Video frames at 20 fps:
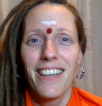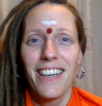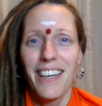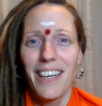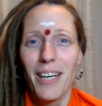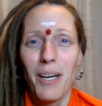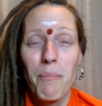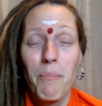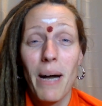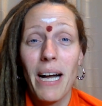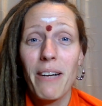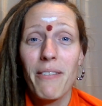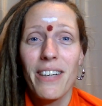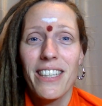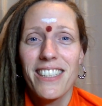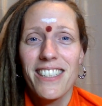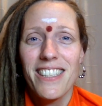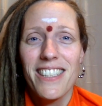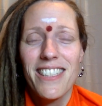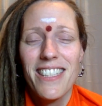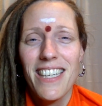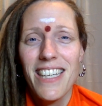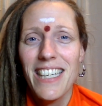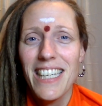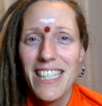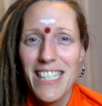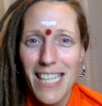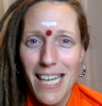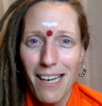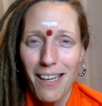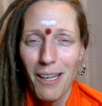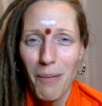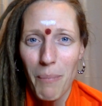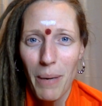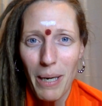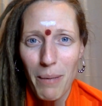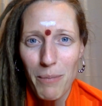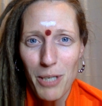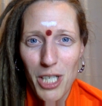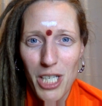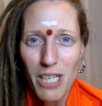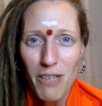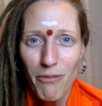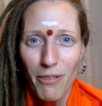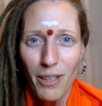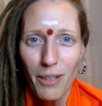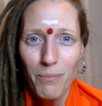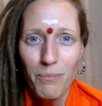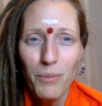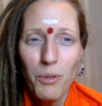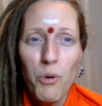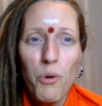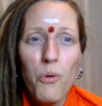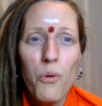Bhagavan Sri Nityananda Paramashivam,